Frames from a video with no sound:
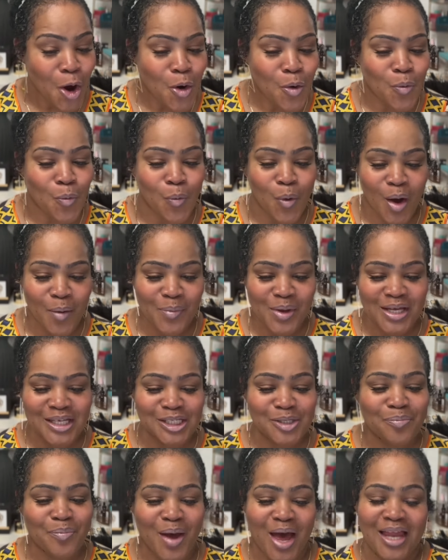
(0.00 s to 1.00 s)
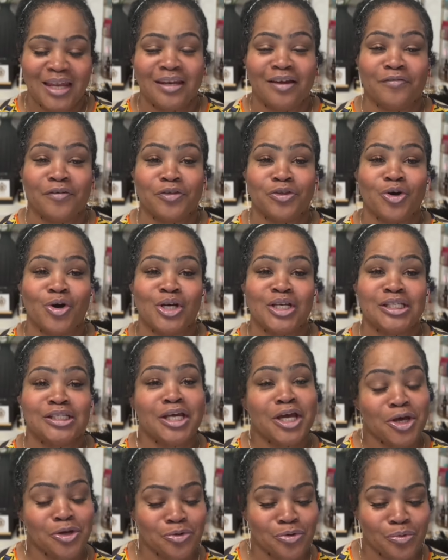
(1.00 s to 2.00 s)
Women's Patent Leather Thong
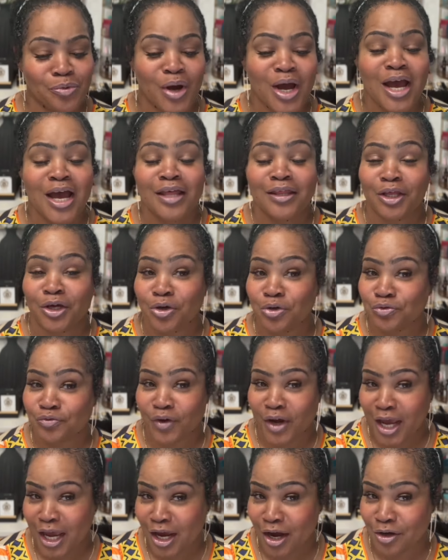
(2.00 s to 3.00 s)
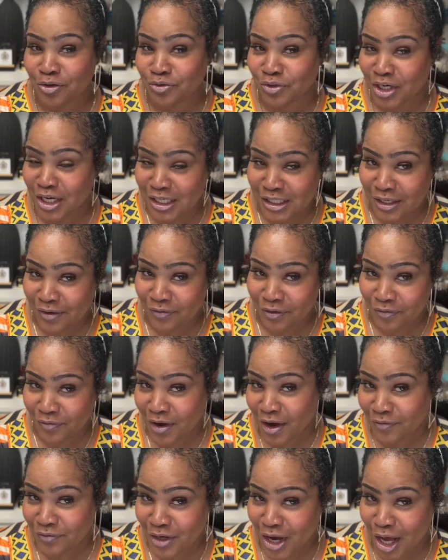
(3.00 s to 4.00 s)
Sandal that goes for
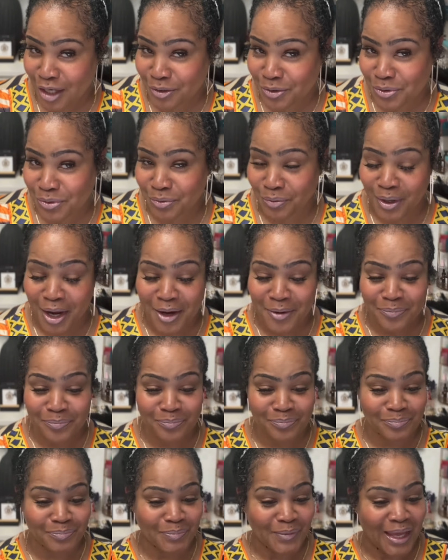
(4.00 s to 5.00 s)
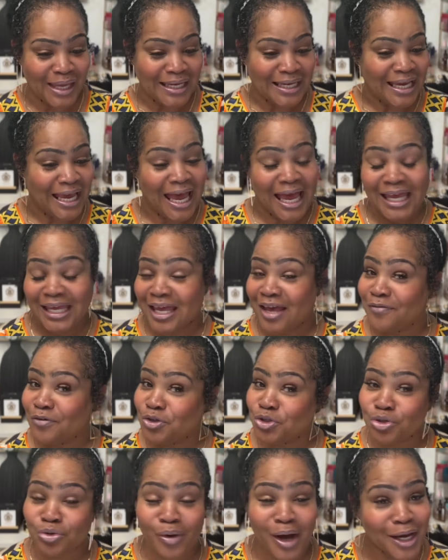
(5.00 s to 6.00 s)
$875, okay? I gave you
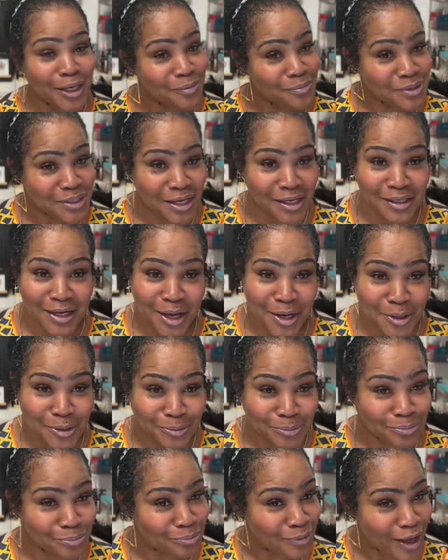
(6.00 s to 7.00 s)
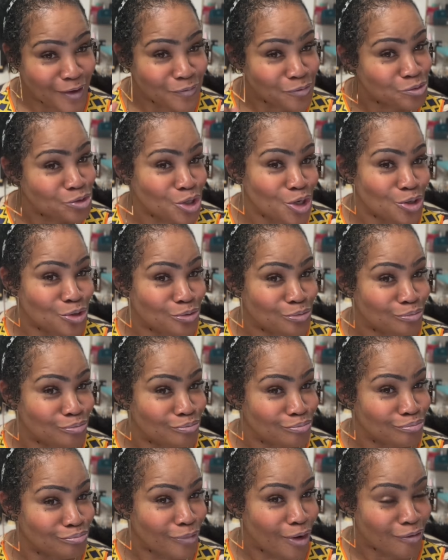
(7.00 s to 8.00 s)
two items there now. Gave you two,
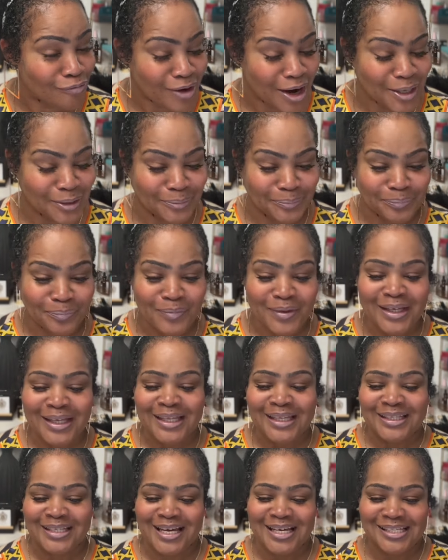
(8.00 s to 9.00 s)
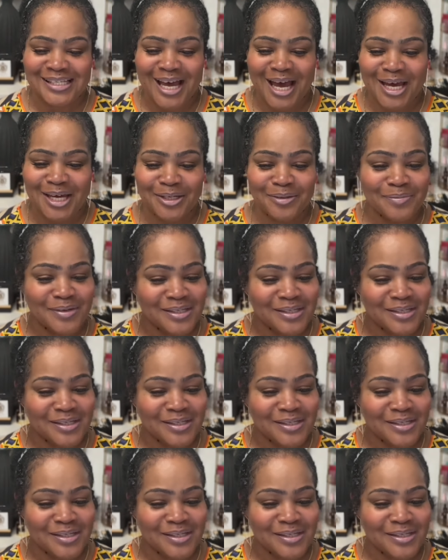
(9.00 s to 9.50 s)
all right? Next item